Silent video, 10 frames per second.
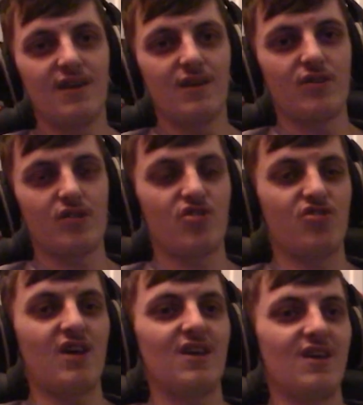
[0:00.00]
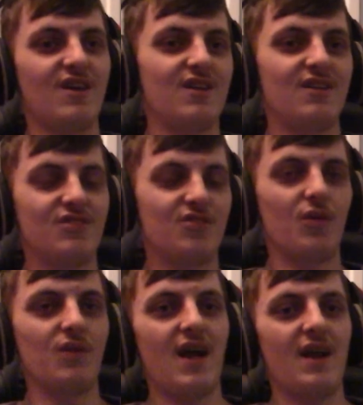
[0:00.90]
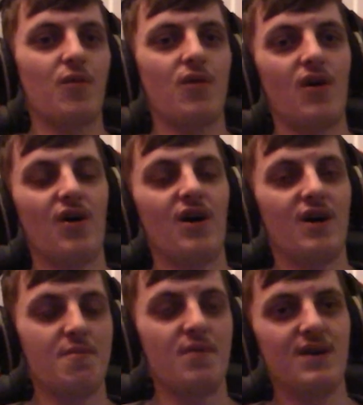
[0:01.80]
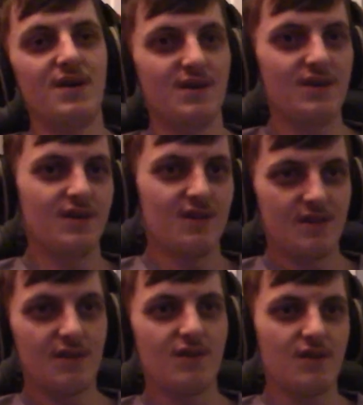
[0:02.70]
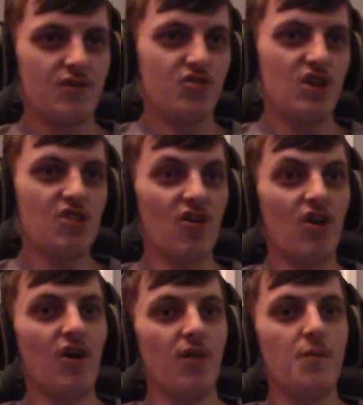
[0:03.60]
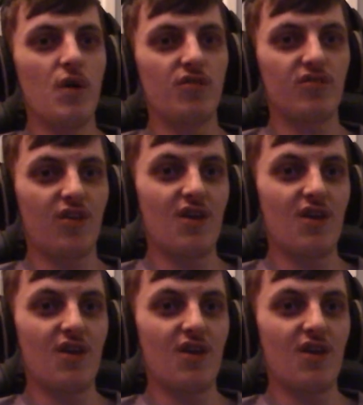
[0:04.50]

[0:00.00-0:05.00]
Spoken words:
I love how she said she won't let anyone hurt her, but she's hurt her the most.